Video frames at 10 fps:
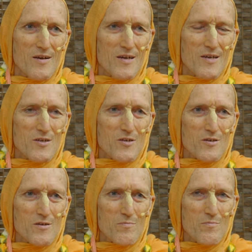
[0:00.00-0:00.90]

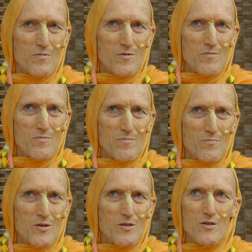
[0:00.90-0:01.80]
His
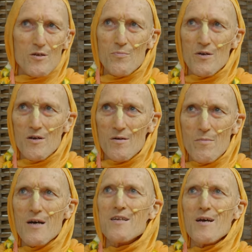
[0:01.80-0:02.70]
Principia
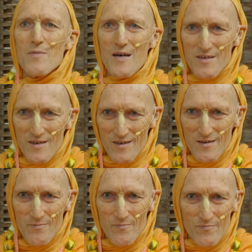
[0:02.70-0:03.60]

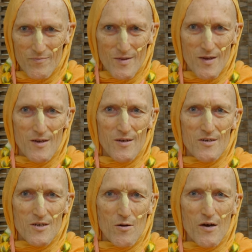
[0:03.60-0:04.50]
Mathematica.
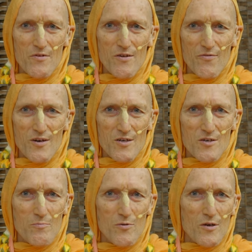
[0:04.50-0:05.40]
So after he
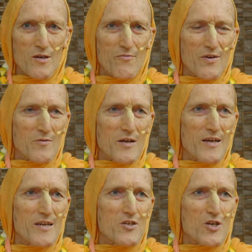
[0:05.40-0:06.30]
finished the book, he found
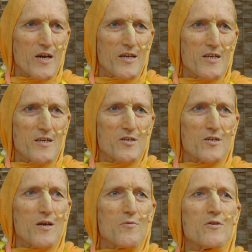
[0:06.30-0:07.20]
that in
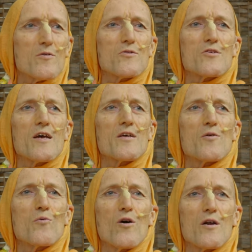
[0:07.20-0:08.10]
Chinese, they don't say
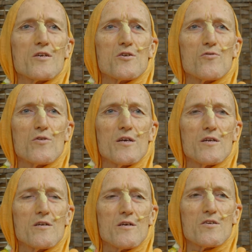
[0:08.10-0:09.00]
the wall is
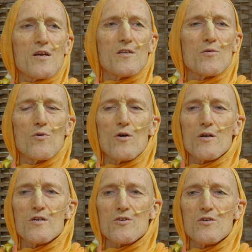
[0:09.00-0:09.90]
green, they say the
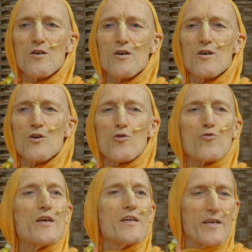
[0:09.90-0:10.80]
wall is
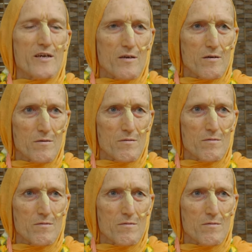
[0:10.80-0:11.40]
greening.